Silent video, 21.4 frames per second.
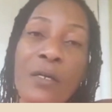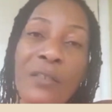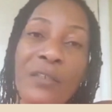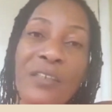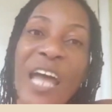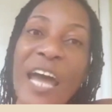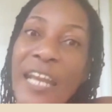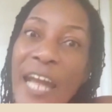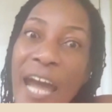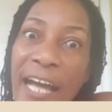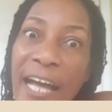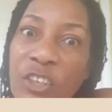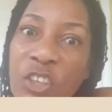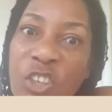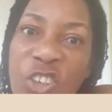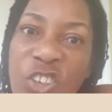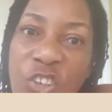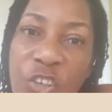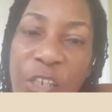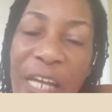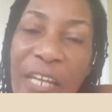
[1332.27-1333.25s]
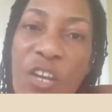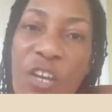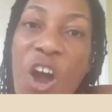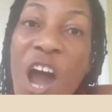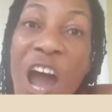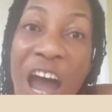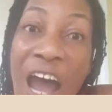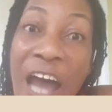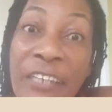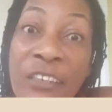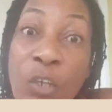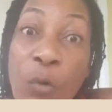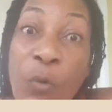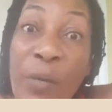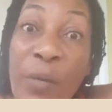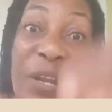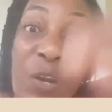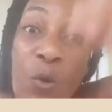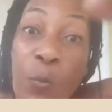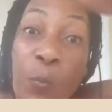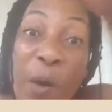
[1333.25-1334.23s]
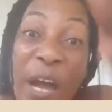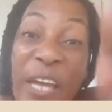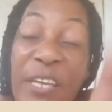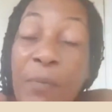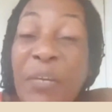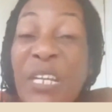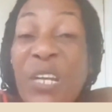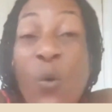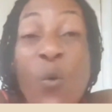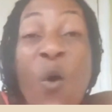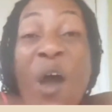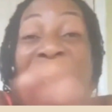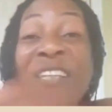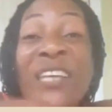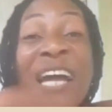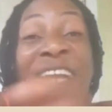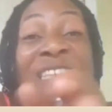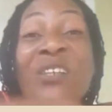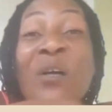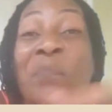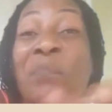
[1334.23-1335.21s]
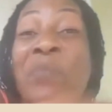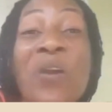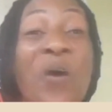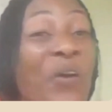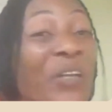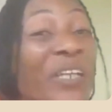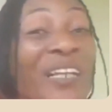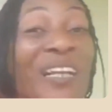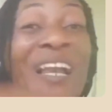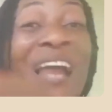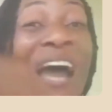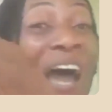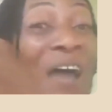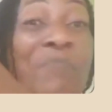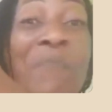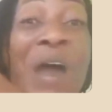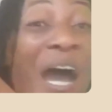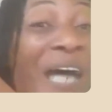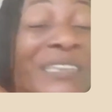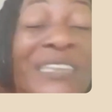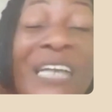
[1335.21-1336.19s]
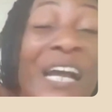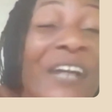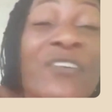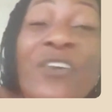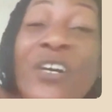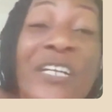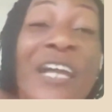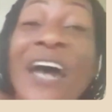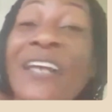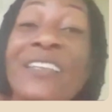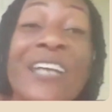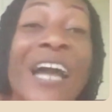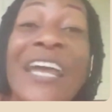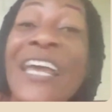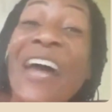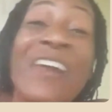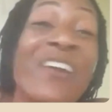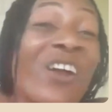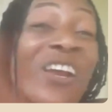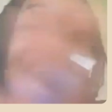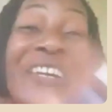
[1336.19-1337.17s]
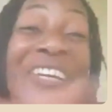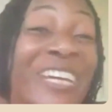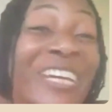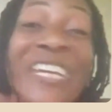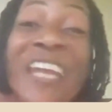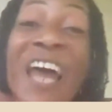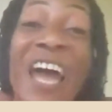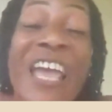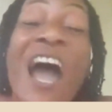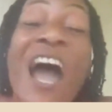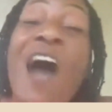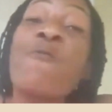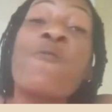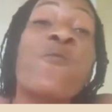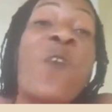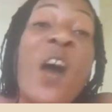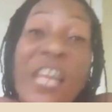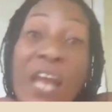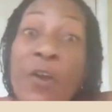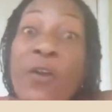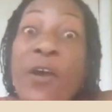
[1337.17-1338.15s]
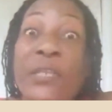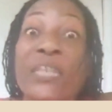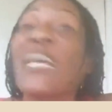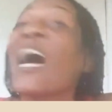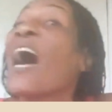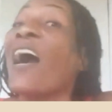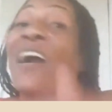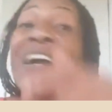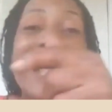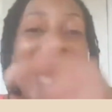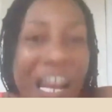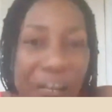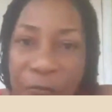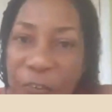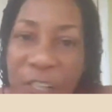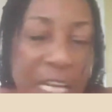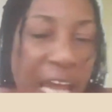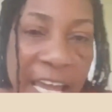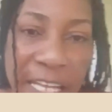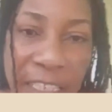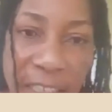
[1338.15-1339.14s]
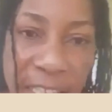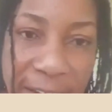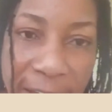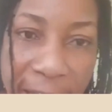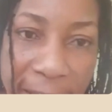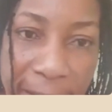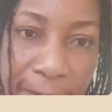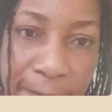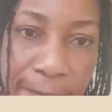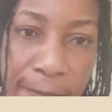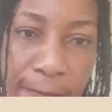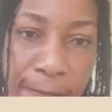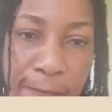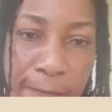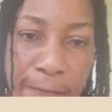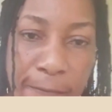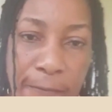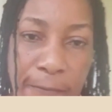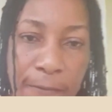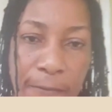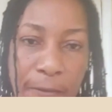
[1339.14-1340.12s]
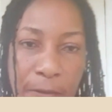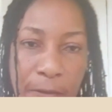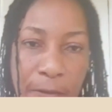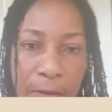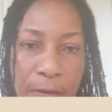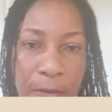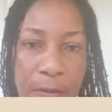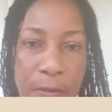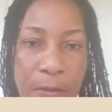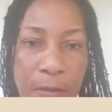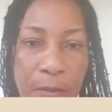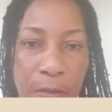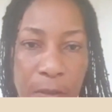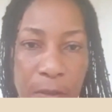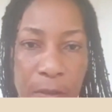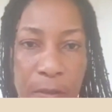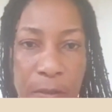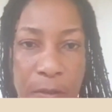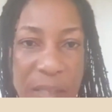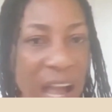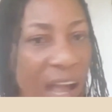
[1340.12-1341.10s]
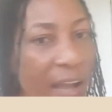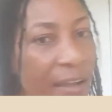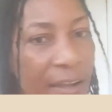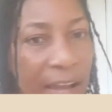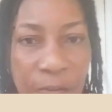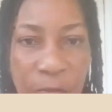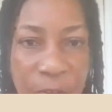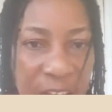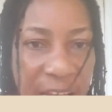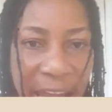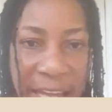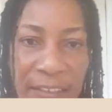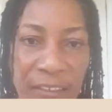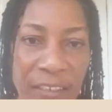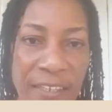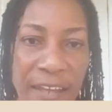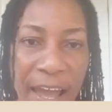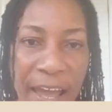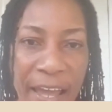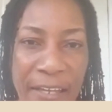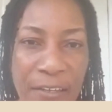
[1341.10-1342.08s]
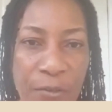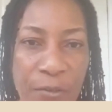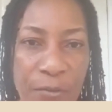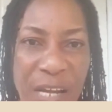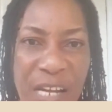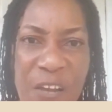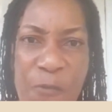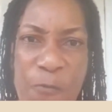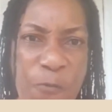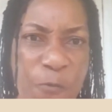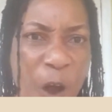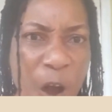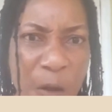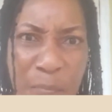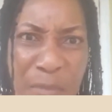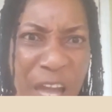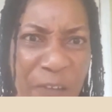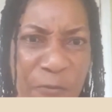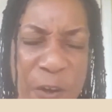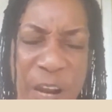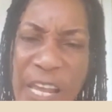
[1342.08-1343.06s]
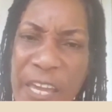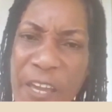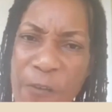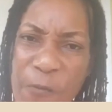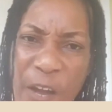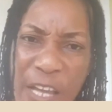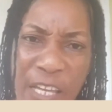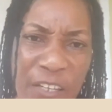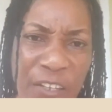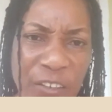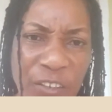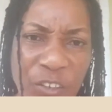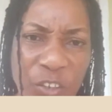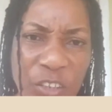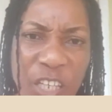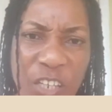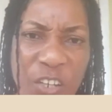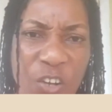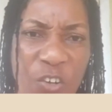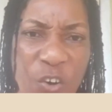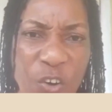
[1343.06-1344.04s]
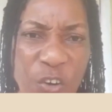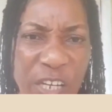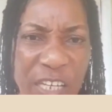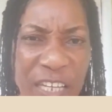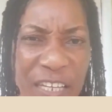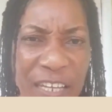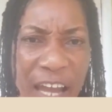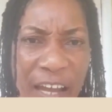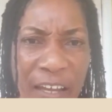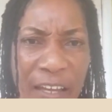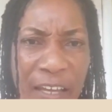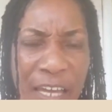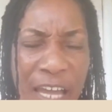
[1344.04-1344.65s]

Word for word: Dana a tree in your heart. So when me look on you, me don't want you as a blood clot boss say no Dan, cause you're no leader, you're a follower. Thank God for 99. Thank God for 99. Where the fuck me I follow you from? You don't, you don't know leader.